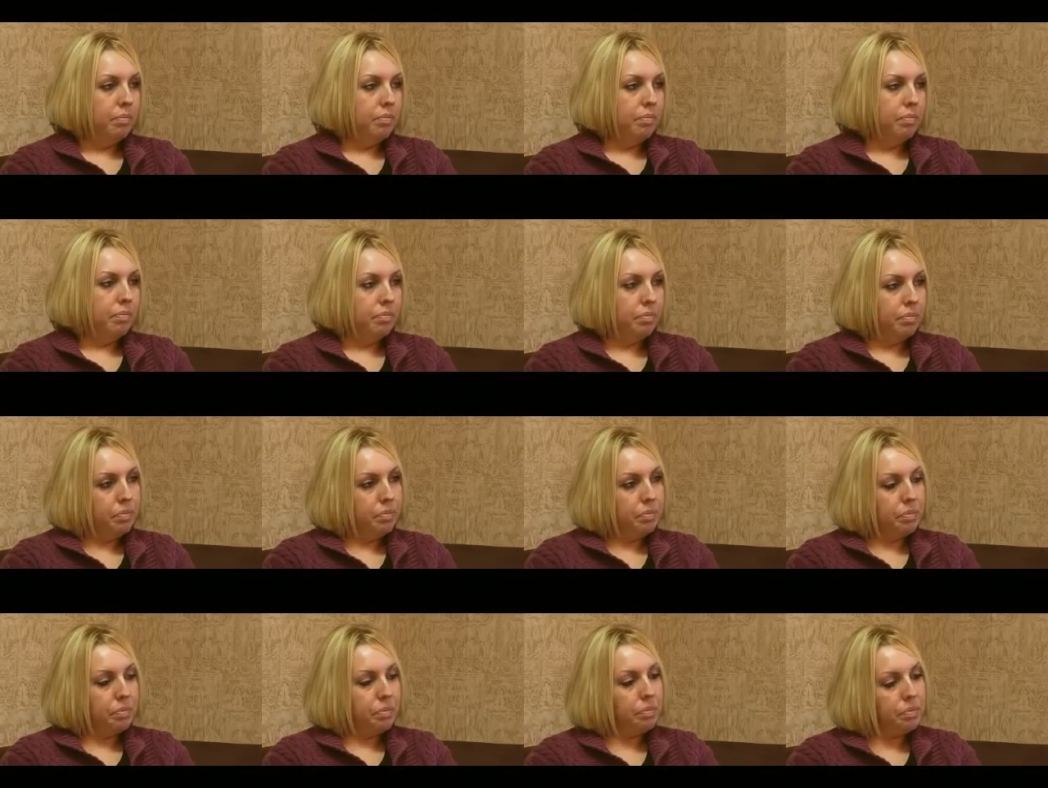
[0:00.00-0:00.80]

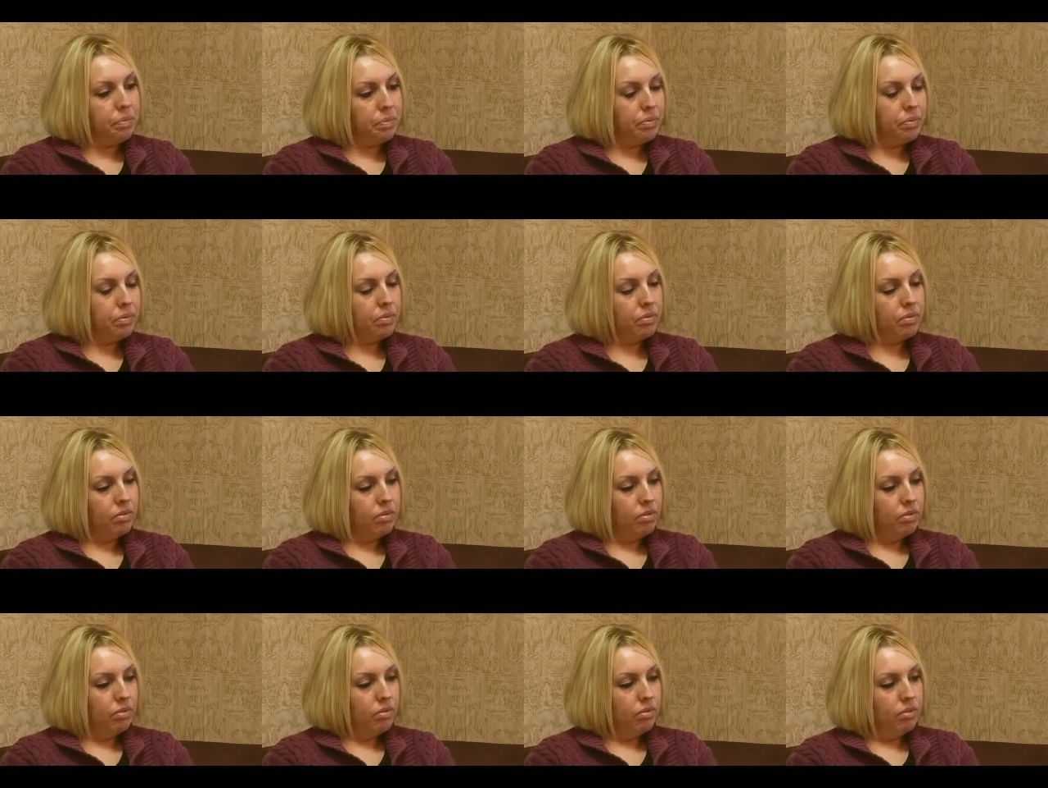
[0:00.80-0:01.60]

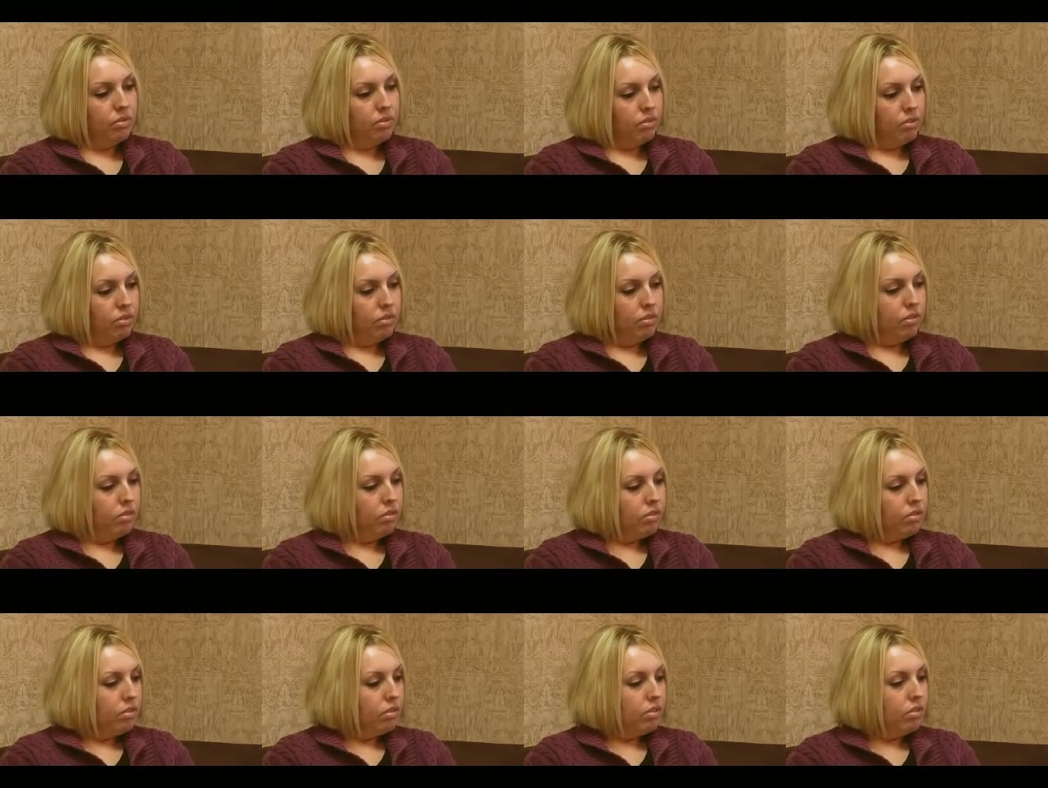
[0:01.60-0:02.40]

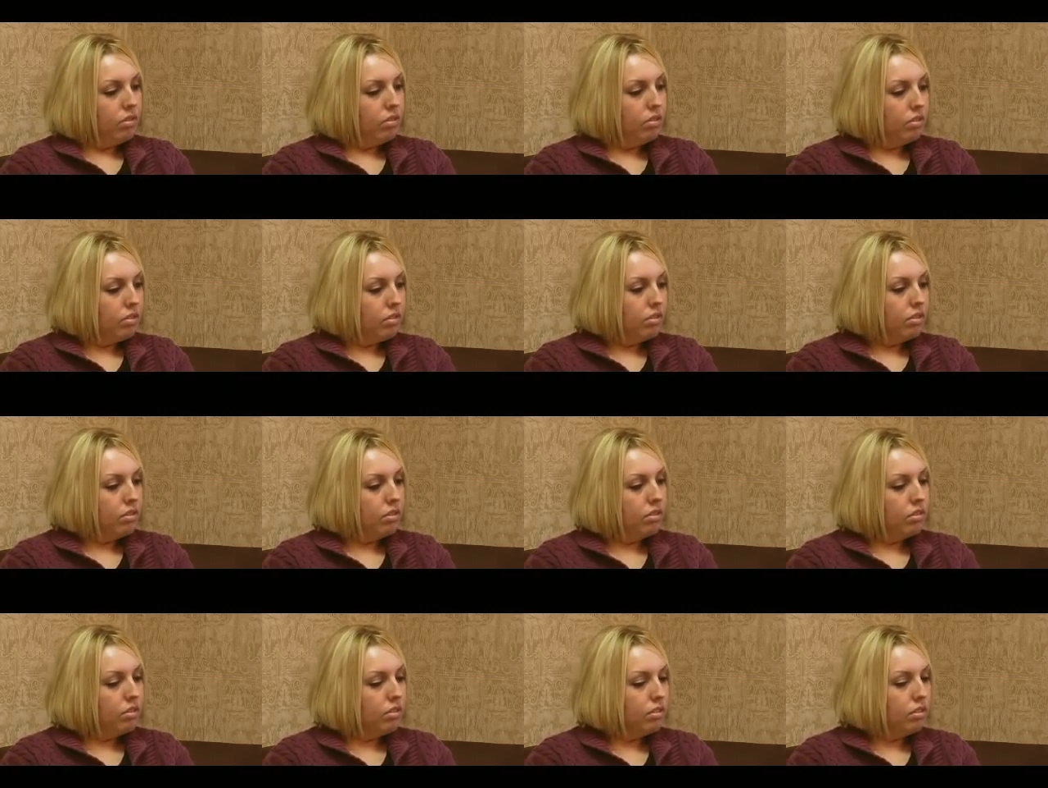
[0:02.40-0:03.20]

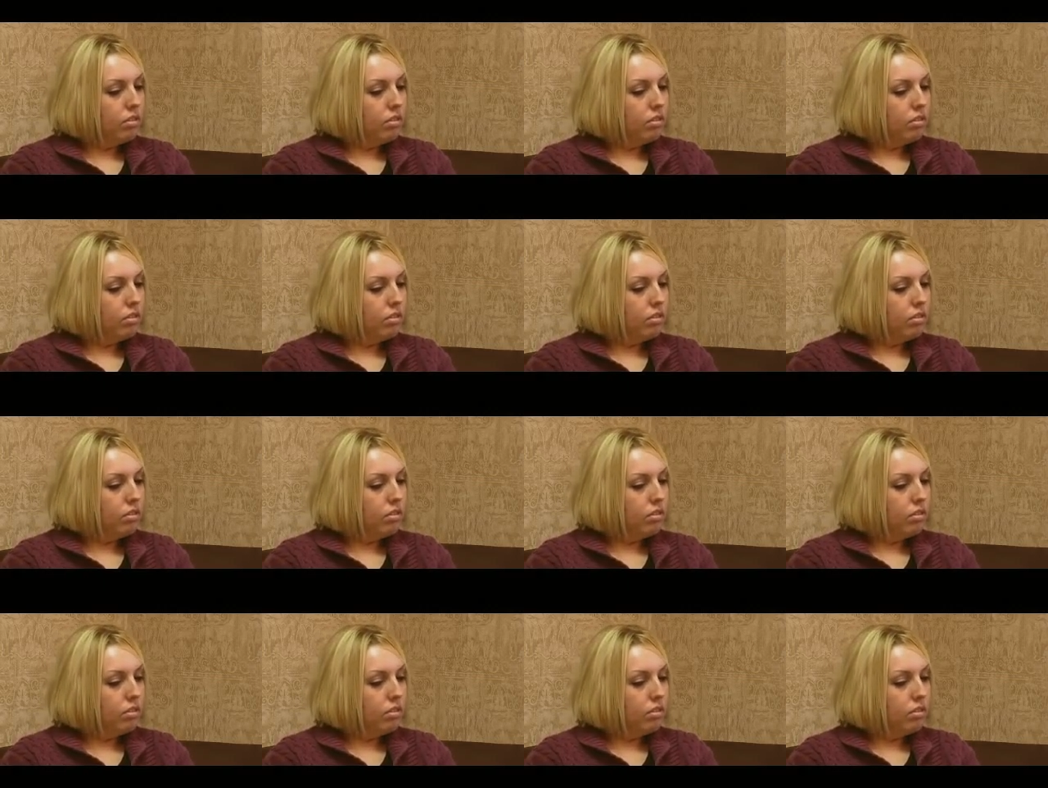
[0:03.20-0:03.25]
Nothing is said.